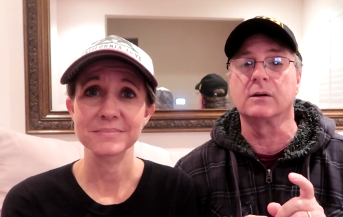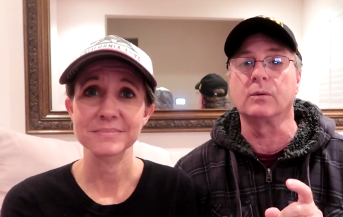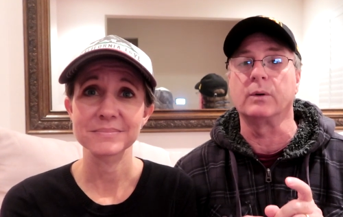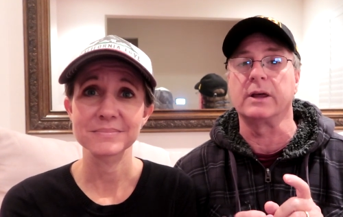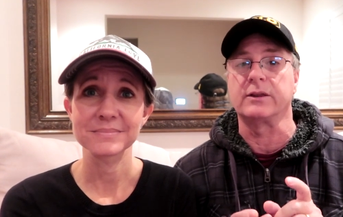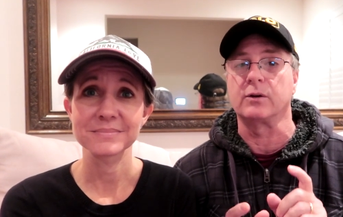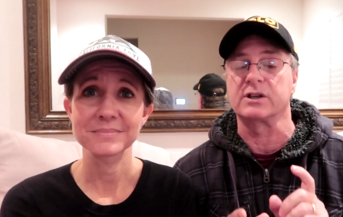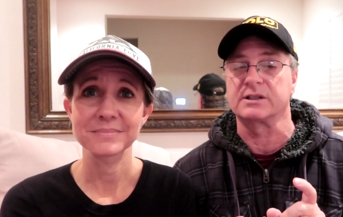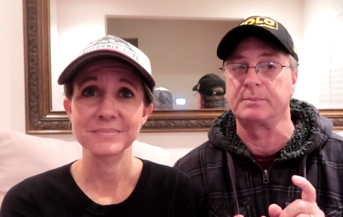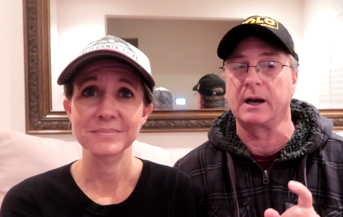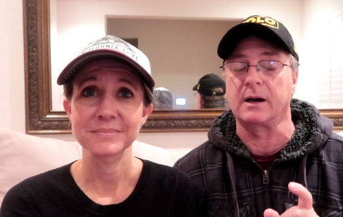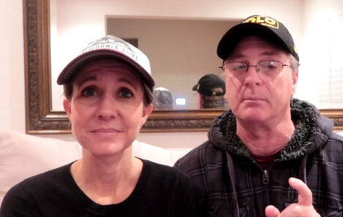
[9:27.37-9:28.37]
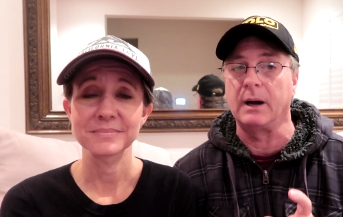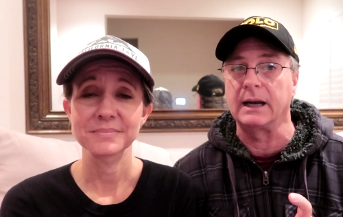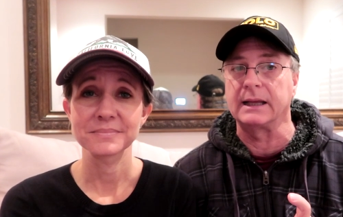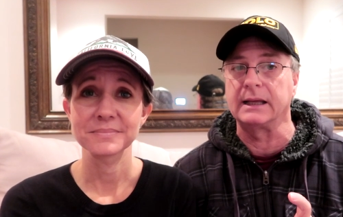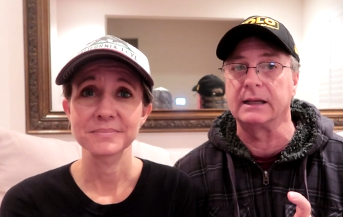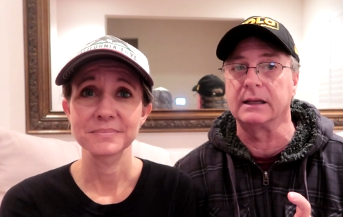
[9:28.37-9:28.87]
Speaker 1: with your spare
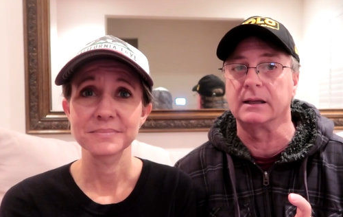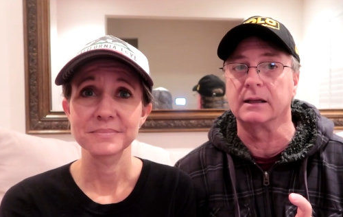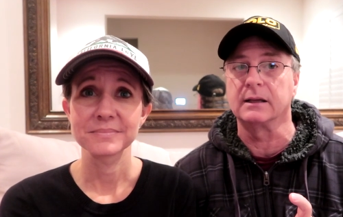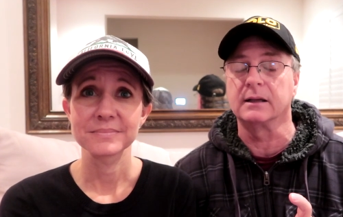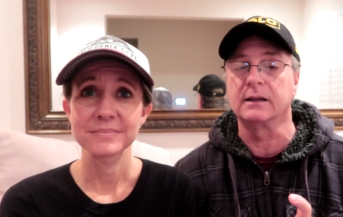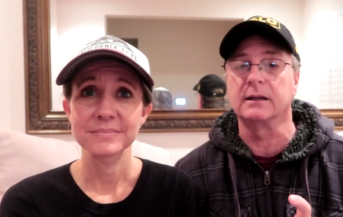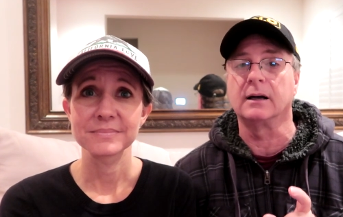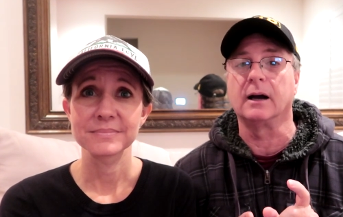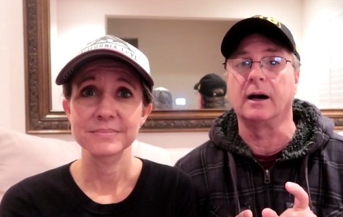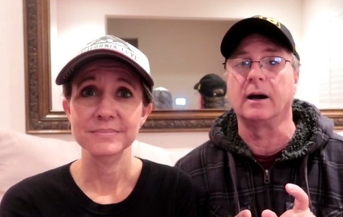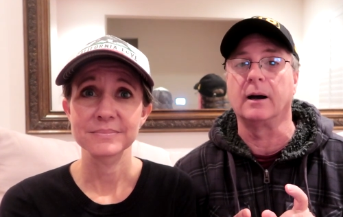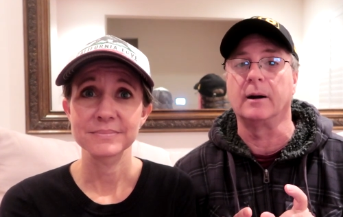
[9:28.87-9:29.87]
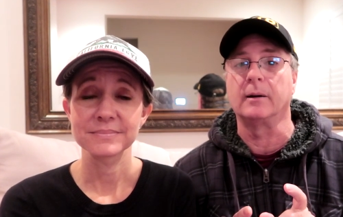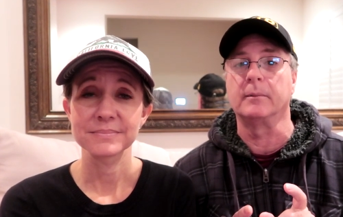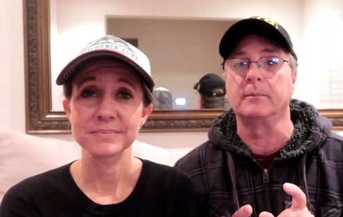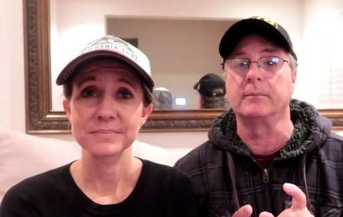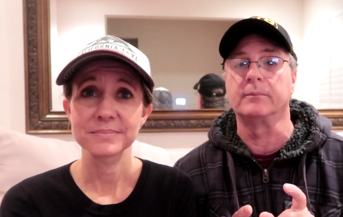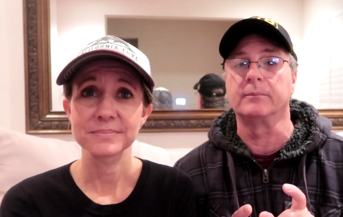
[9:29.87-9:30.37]
money,
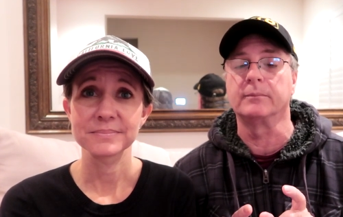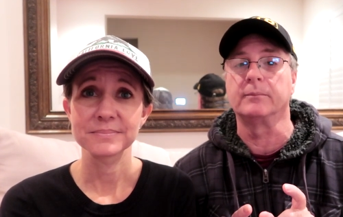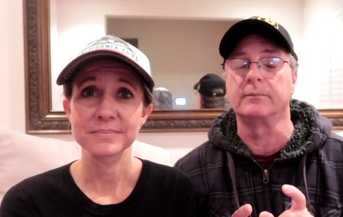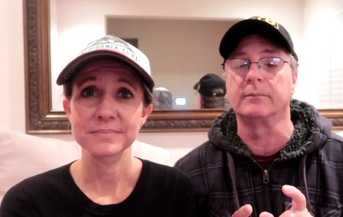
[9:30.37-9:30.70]
um,